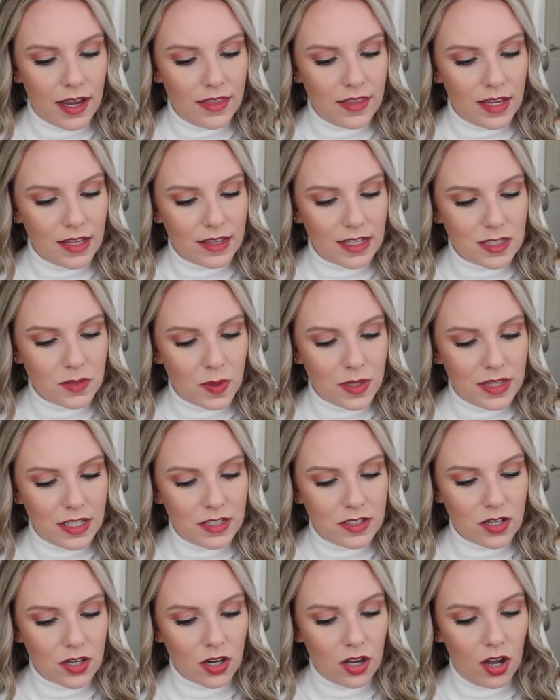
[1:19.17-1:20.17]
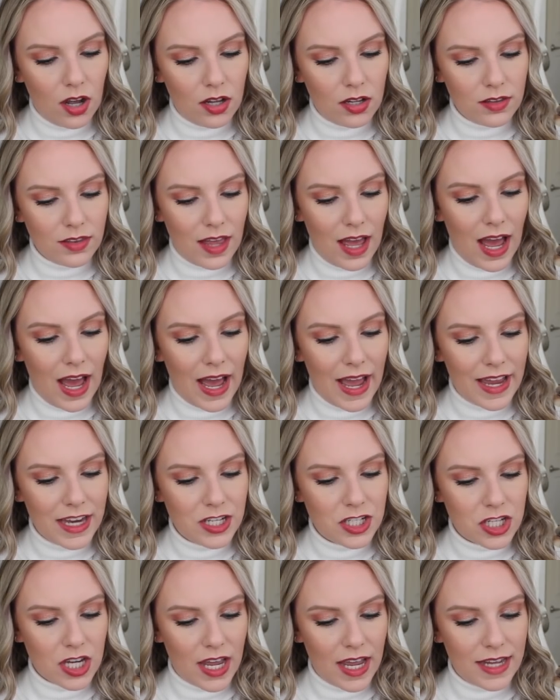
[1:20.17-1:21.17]
I think that's what these are called. The High
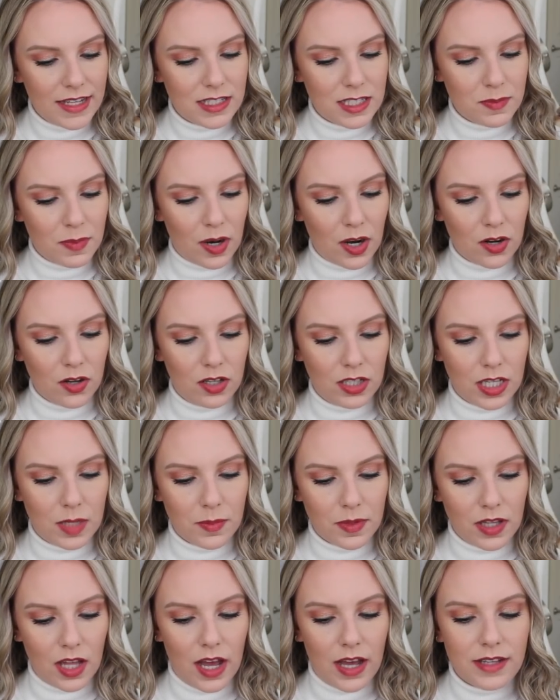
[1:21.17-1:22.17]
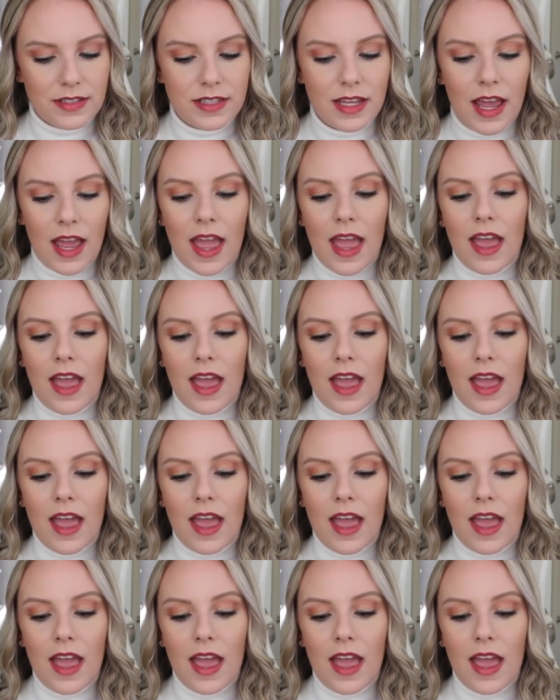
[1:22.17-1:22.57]
Shine Sparkle Lip Gloss.